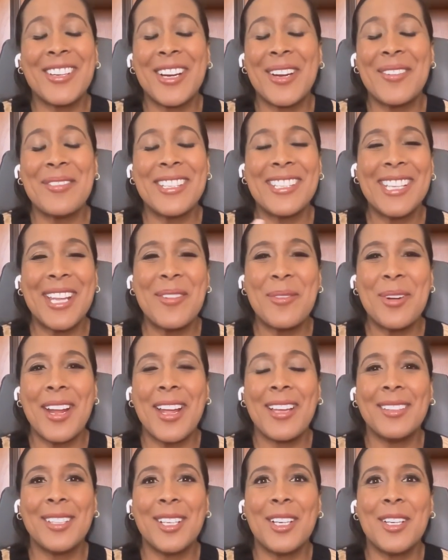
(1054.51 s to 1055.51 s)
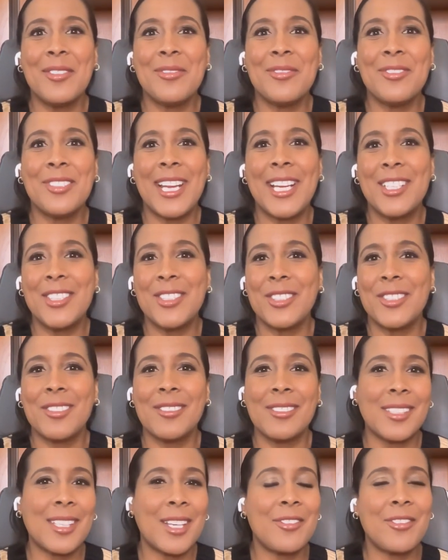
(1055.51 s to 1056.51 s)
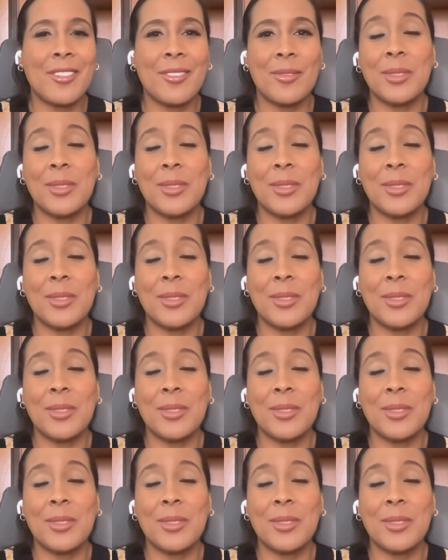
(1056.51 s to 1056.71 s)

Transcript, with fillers: I'm the same way. I love nature, sun.